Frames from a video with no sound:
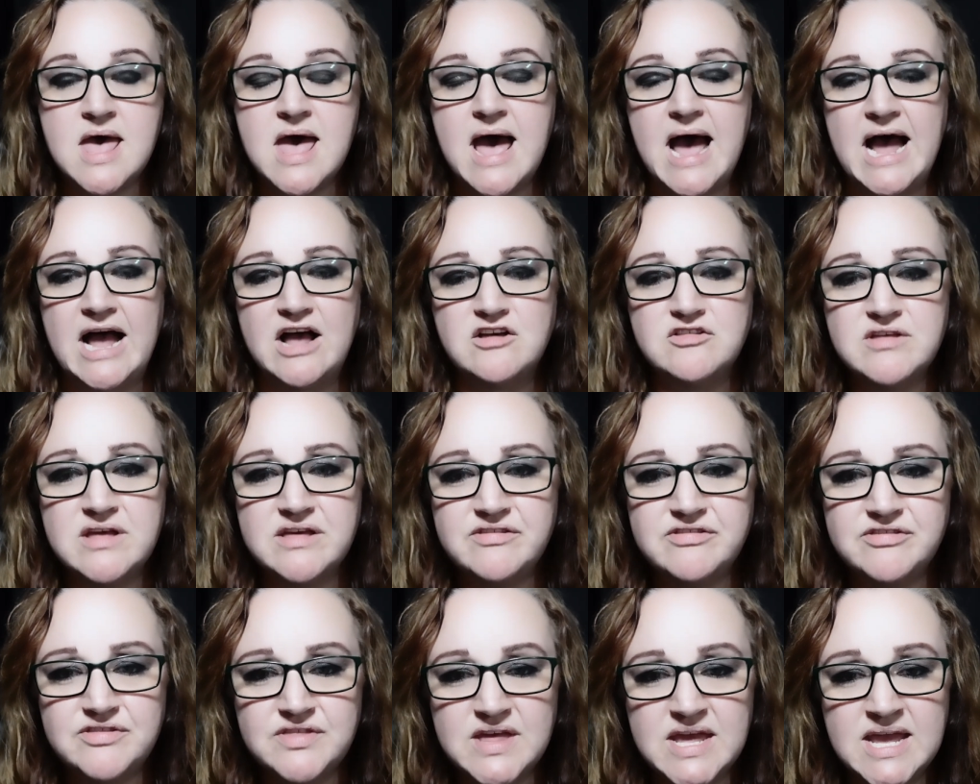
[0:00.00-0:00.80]
how they
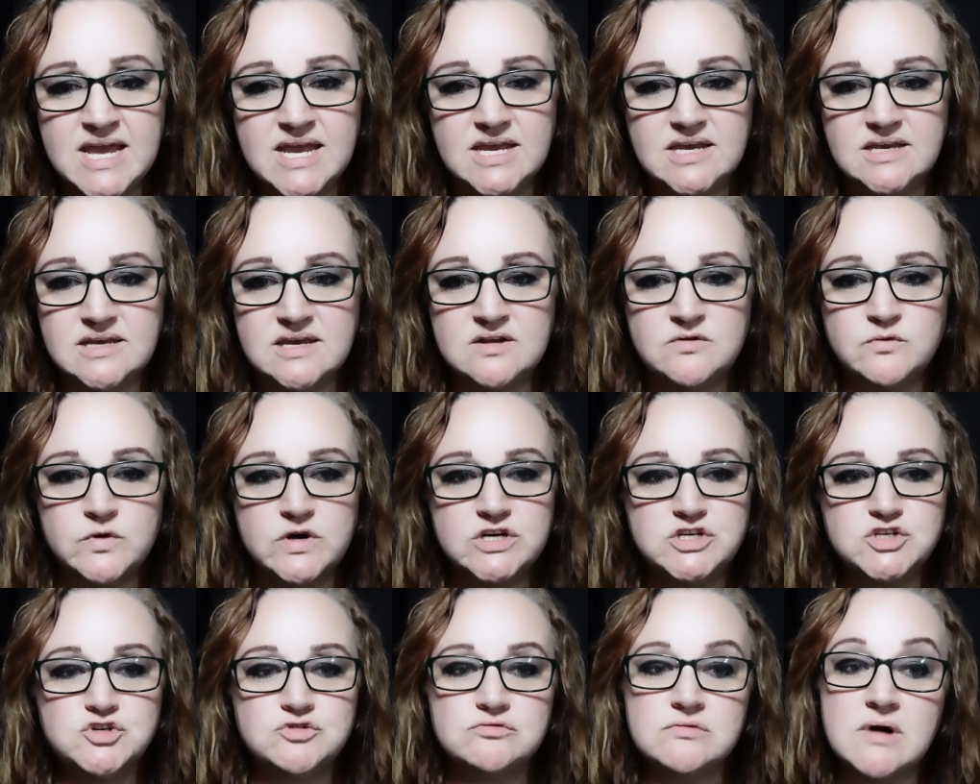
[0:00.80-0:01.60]
think, and
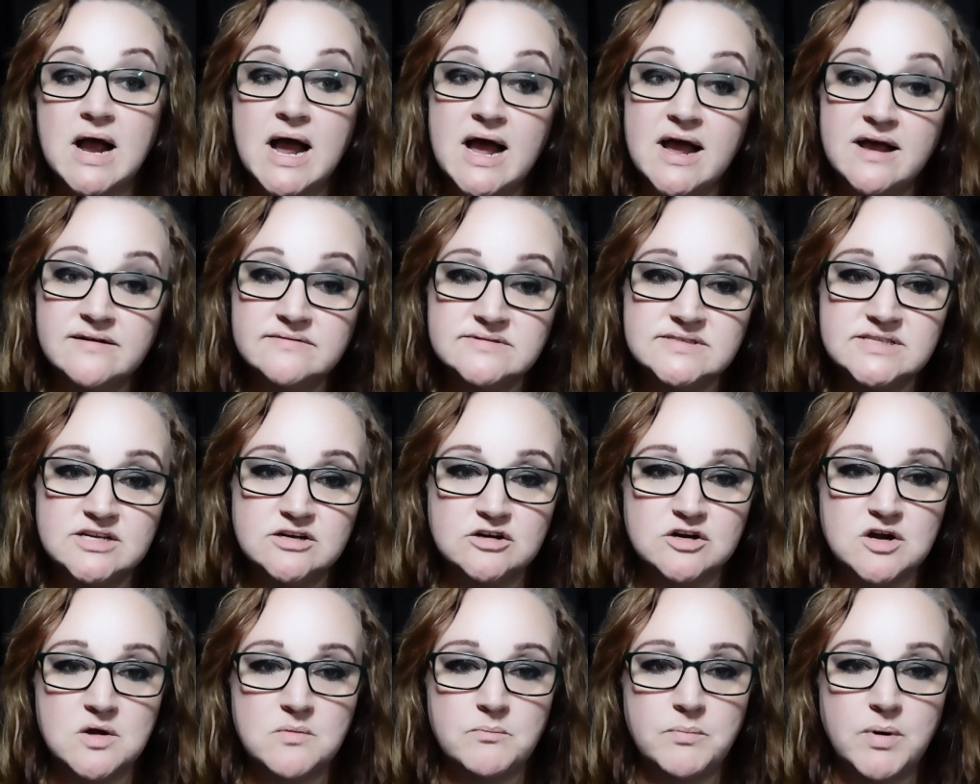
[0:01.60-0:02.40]
what drives their
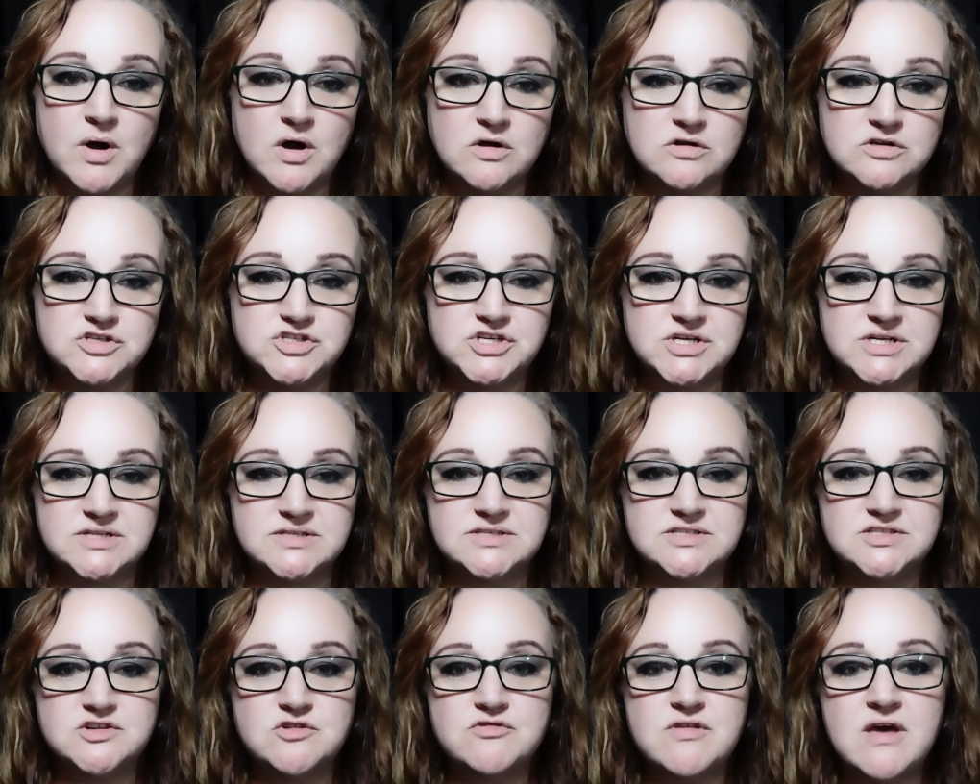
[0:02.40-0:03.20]
compulsions,
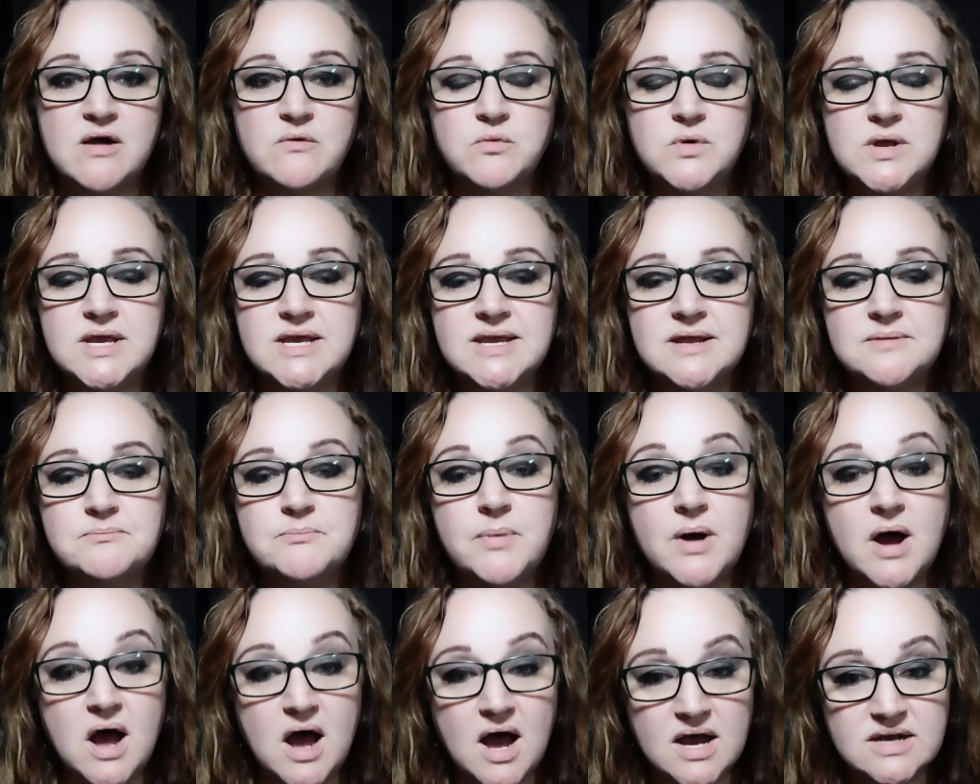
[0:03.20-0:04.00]
so that we can
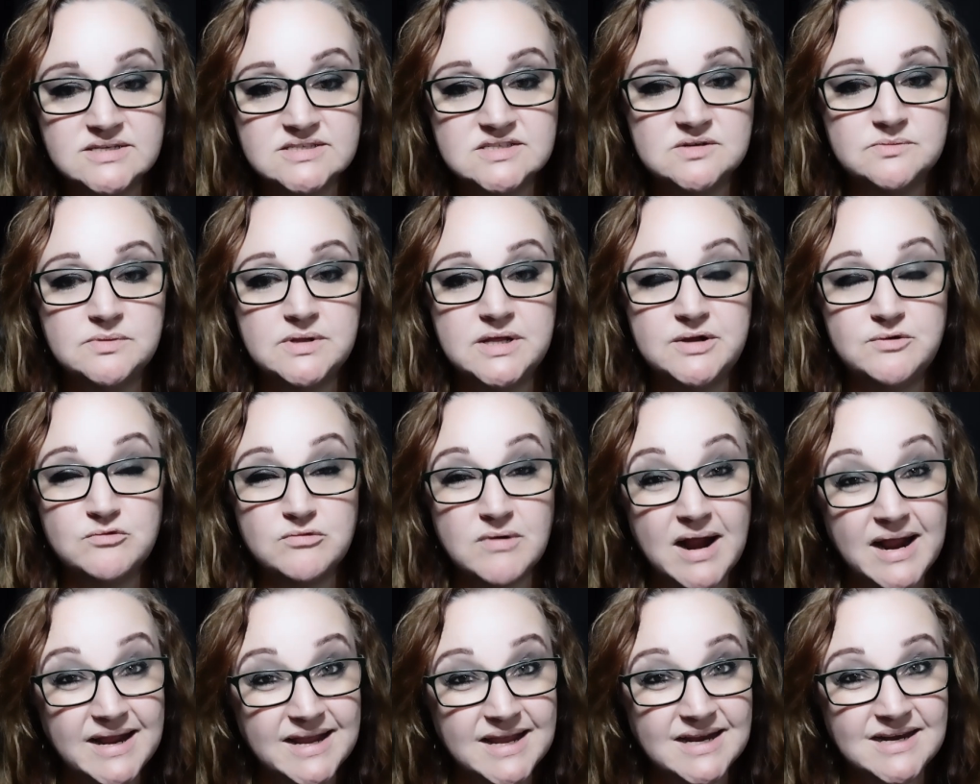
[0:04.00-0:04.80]
possibly
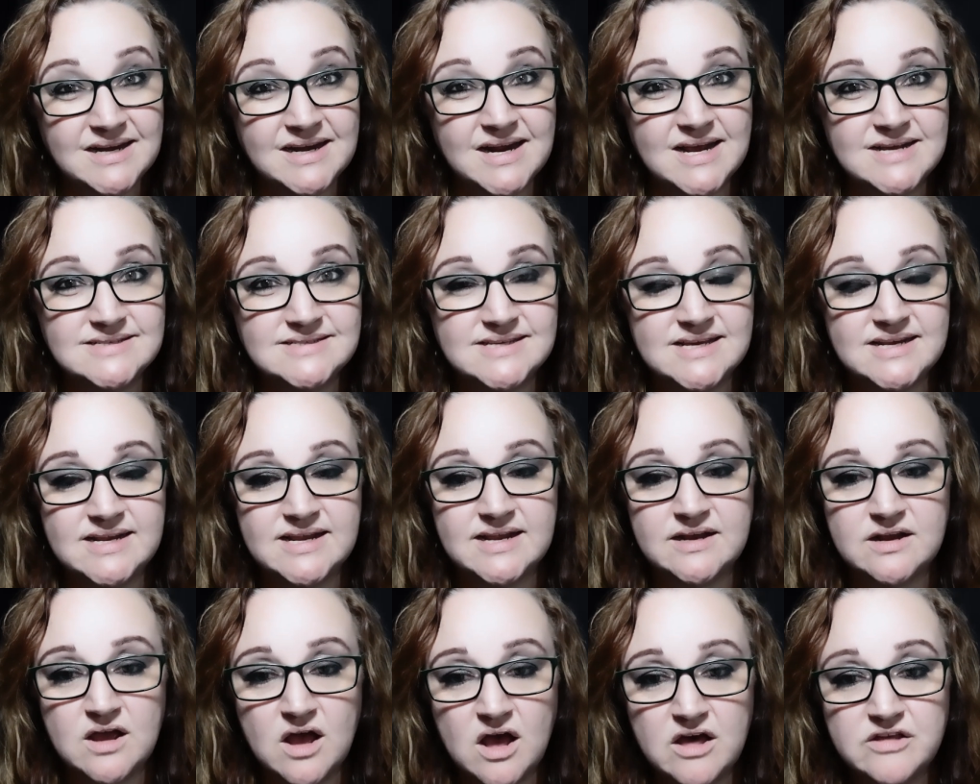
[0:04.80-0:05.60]
recognize it
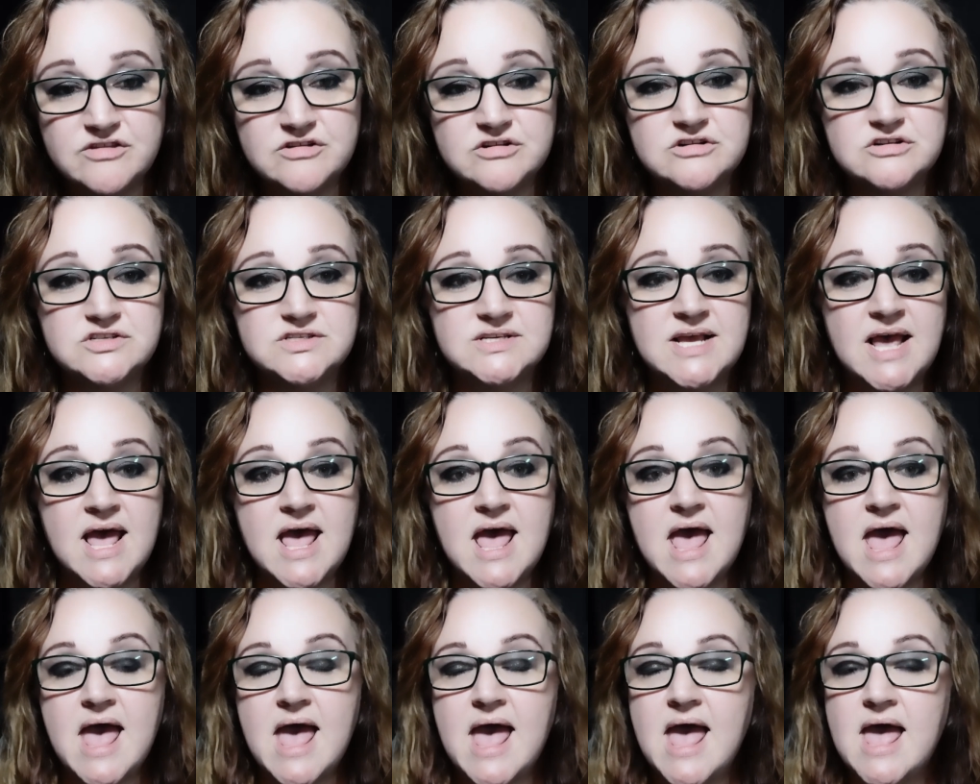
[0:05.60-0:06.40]
in others,
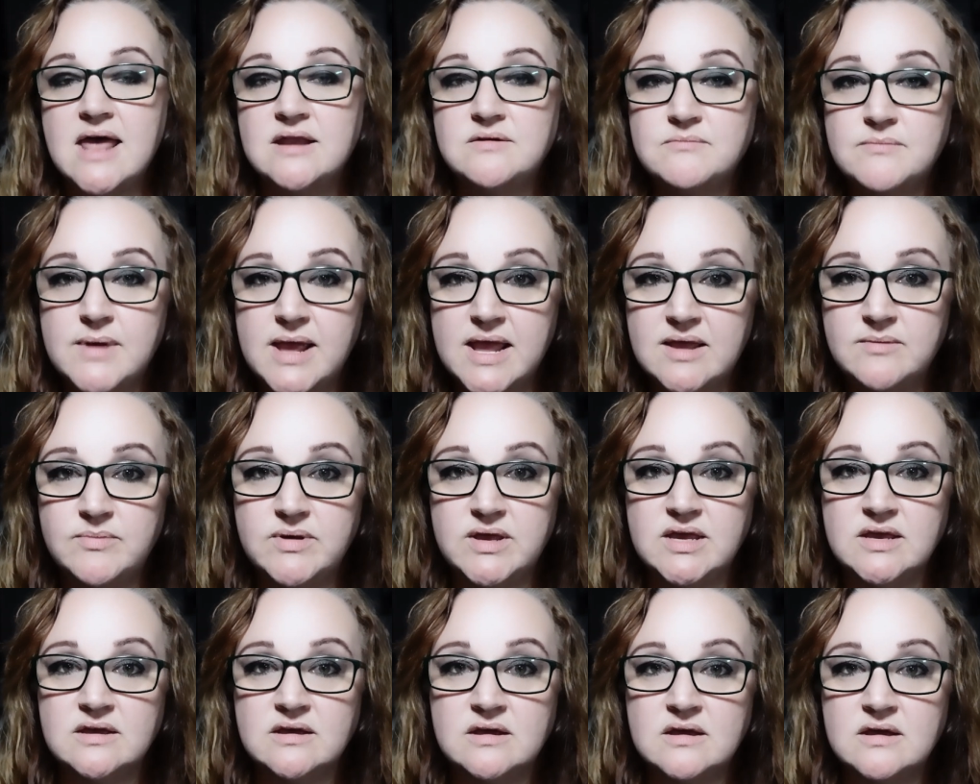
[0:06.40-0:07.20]
and
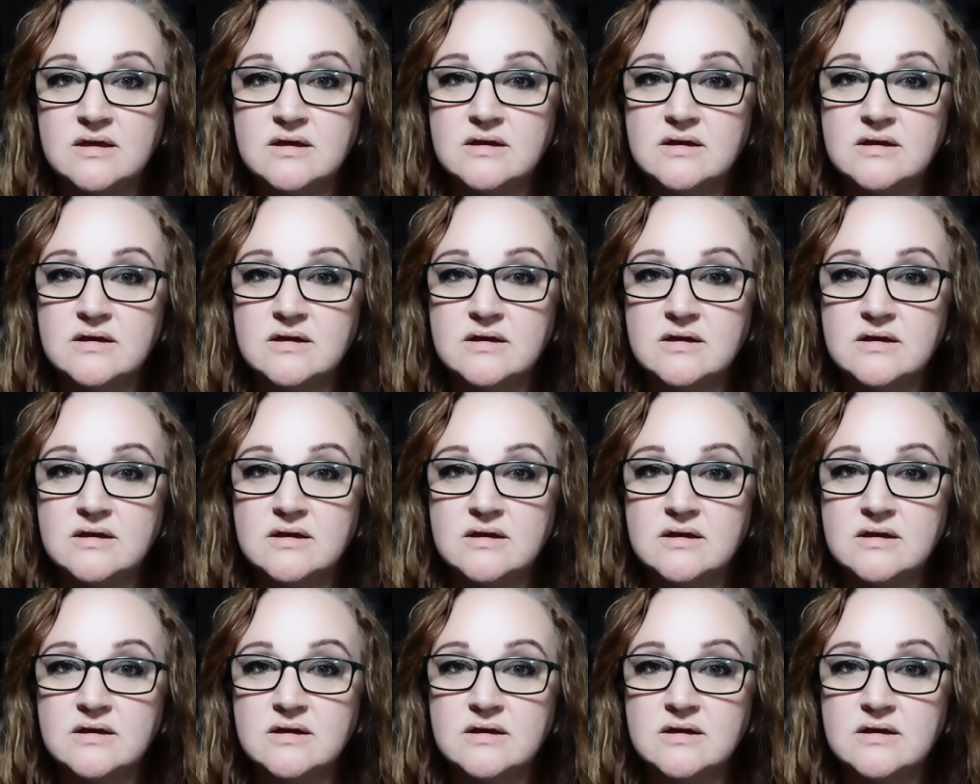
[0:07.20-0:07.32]
maybe,